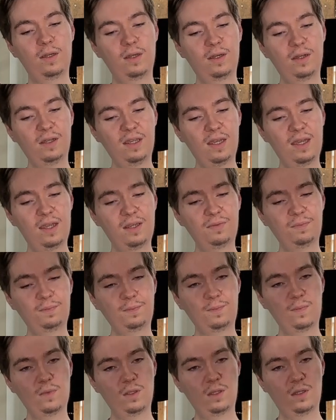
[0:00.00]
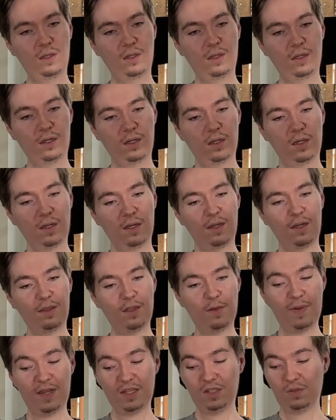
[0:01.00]
Again, the
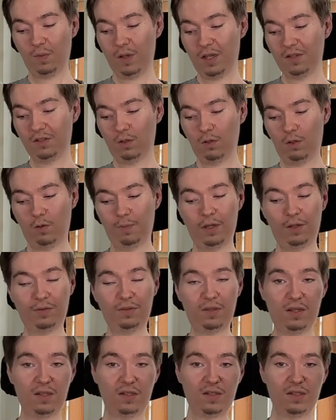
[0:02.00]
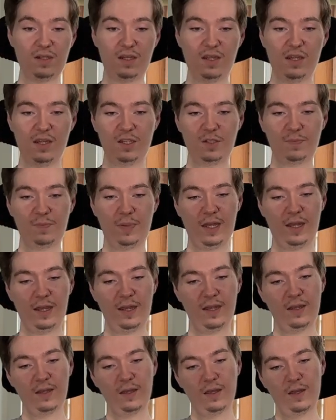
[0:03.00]
best way to go about this is
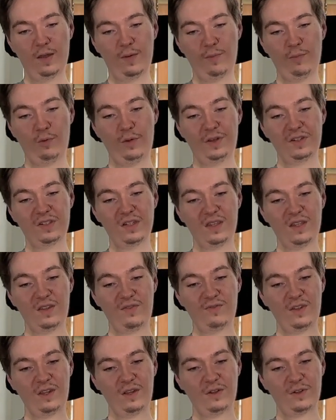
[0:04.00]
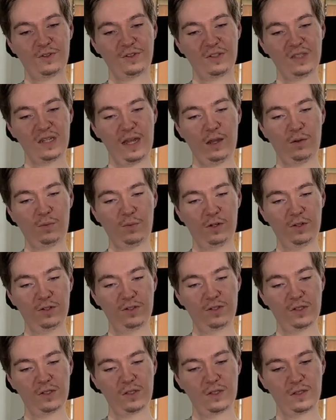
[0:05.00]
by pointing the fingers
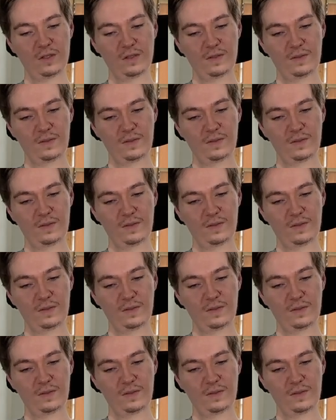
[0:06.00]
downwards,